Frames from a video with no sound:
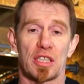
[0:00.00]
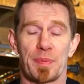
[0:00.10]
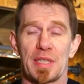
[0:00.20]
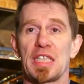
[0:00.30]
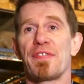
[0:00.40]

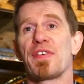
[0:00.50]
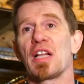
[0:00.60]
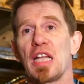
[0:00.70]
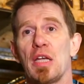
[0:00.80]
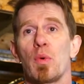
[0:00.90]

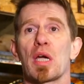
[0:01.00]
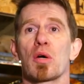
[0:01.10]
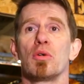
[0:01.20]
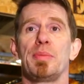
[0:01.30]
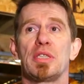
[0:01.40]
specifically, we're
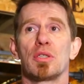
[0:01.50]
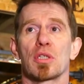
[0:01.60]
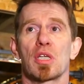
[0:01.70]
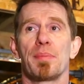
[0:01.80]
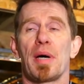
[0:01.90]
going to be
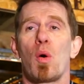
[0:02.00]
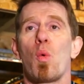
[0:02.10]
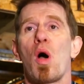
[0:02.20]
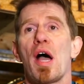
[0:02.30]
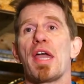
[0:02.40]
talking about
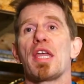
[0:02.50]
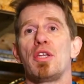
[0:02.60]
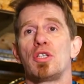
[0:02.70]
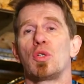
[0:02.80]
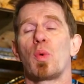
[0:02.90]
why
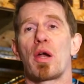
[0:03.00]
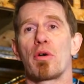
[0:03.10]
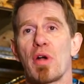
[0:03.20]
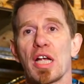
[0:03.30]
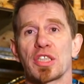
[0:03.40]
you should wear a
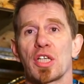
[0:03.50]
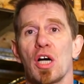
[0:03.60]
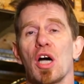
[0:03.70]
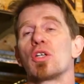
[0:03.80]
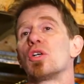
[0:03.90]
rash
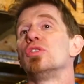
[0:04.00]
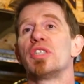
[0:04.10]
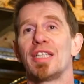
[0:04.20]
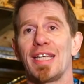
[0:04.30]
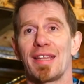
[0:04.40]
guard
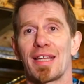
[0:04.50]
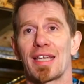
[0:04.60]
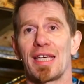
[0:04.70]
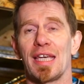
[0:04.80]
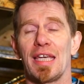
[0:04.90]
underneath a
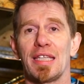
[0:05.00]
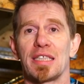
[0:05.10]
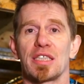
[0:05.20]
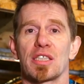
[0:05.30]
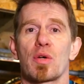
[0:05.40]
gi.
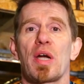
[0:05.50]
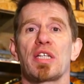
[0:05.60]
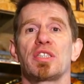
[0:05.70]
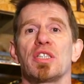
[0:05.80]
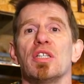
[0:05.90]
This is a
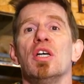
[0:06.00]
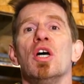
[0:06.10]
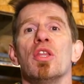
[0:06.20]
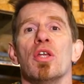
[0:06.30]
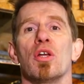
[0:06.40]
question
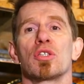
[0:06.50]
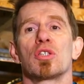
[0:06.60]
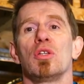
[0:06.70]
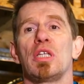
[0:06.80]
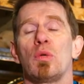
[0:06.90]
that not
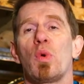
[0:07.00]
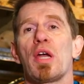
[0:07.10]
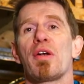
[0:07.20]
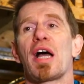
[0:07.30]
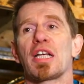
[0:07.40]
only
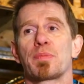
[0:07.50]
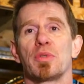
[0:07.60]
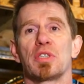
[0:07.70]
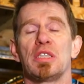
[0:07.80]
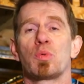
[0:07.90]
we're asked,
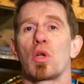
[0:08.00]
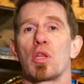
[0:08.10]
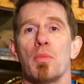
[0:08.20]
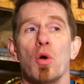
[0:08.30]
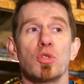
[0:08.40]
but is one of
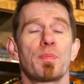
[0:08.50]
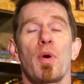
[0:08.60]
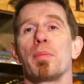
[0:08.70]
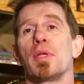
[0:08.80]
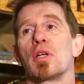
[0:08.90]
the most
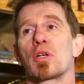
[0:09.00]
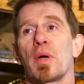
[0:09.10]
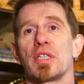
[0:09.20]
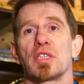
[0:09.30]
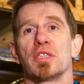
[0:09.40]
popular
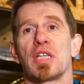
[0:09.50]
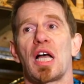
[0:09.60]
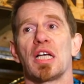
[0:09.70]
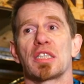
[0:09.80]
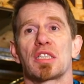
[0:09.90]
questions
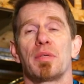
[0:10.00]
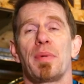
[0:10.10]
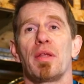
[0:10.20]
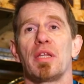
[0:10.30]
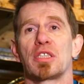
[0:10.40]
asked
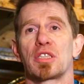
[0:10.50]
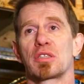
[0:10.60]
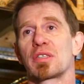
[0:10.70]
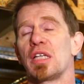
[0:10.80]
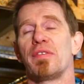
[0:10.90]
about this
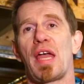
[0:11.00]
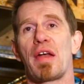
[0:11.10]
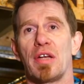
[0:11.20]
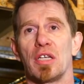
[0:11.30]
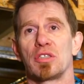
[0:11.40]
kind of
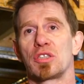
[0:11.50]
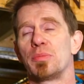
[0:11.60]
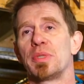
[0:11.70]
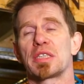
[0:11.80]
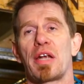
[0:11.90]
area,
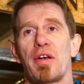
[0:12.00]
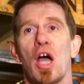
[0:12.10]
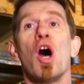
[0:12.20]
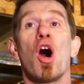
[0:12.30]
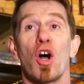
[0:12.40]
subject
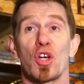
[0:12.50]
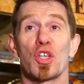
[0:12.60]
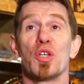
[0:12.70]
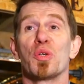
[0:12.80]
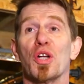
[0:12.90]
area on
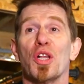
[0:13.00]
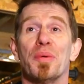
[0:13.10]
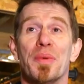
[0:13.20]
Google.